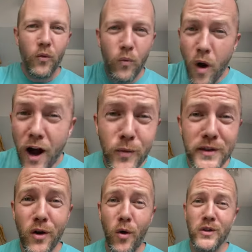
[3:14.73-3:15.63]
walk with
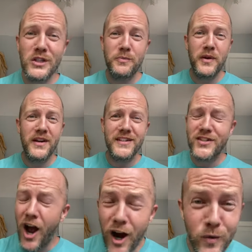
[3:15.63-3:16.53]
the Holy Spirit,
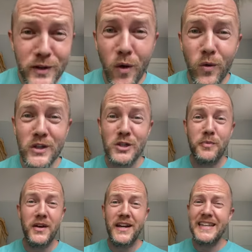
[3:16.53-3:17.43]
talk with the Holy
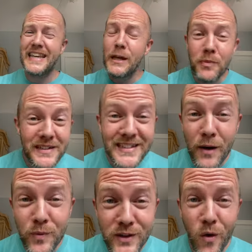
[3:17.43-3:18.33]
Spirit, keep in
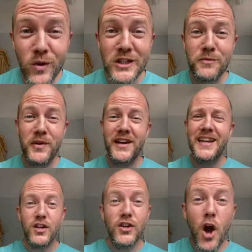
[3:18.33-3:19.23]
step with the Holy Spirit,
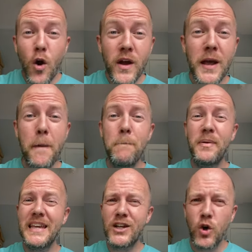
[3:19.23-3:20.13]
know Him,
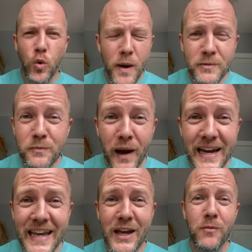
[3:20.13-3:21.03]
be equipped by
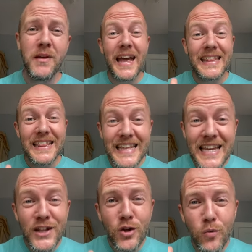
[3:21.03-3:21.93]
Him, and
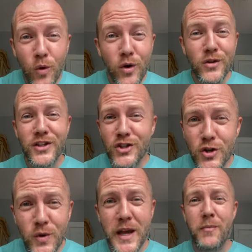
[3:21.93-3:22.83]
lead the world
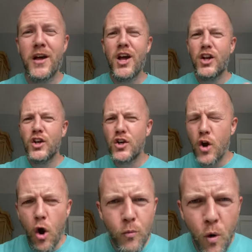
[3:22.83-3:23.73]
to Him.
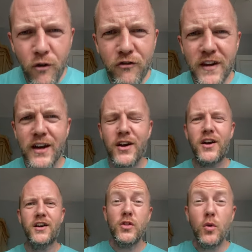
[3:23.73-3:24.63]
No more fear.
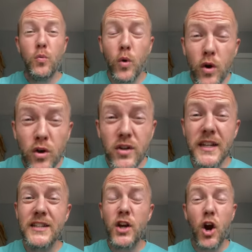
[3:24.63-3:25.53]
The world
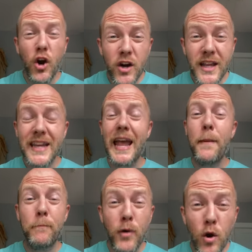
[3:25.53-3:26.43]
is hurting
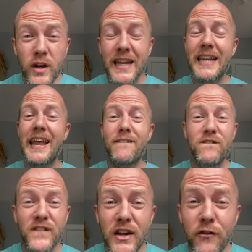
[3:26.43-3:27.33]
and broken and
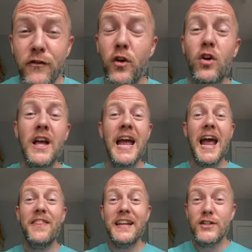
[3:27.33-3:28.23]
fearful,
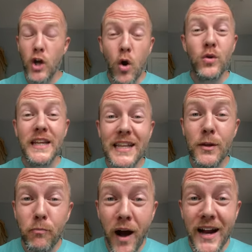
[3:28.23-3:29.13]
and they don't need the
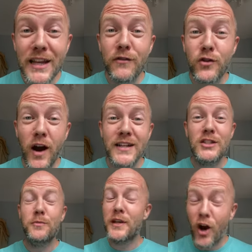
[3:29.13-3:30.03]
body of Christ
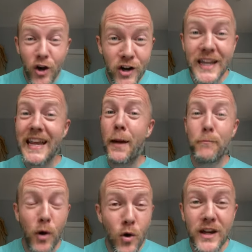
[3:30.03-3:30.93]
to be hurting and
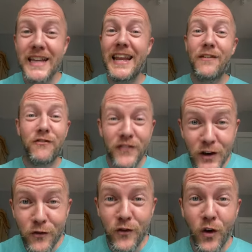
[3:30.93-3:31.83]
broken and
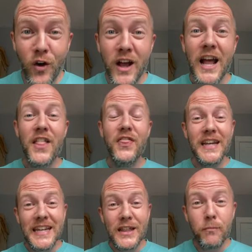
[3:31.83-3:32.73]
fearful. They
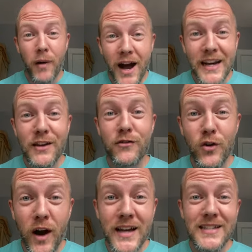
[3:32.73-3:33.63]
need the body of
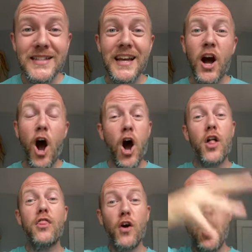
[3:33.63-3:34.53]
Christ
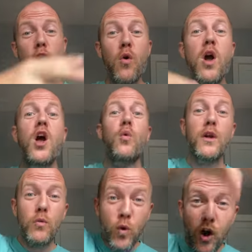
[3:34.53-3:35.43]
Although we
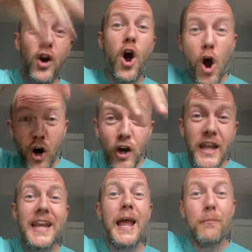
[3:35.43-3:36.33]
were
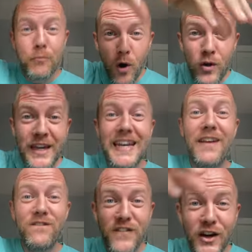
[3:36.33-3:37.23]
hurting and broken
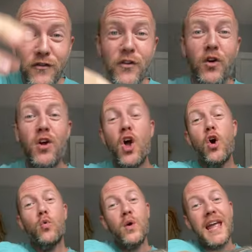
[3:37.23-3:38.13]
and fearful,
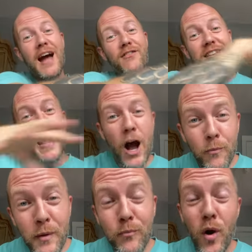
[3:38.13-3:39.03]
we have now
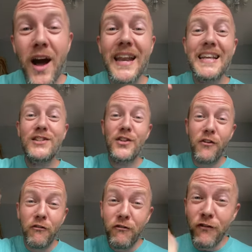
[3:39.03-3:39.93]
been brought into the
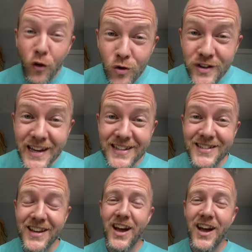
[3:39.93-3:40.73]
fullness